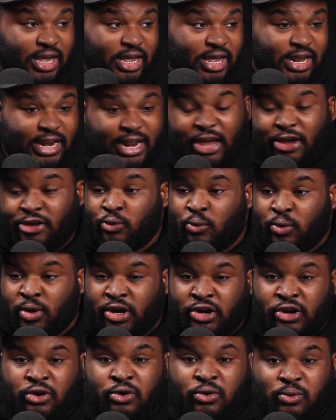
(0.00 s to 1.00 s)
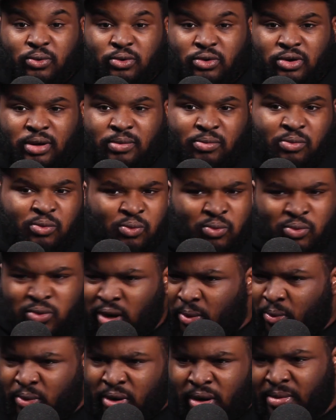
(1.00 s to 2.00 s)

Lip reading: Now you want to know, you know, when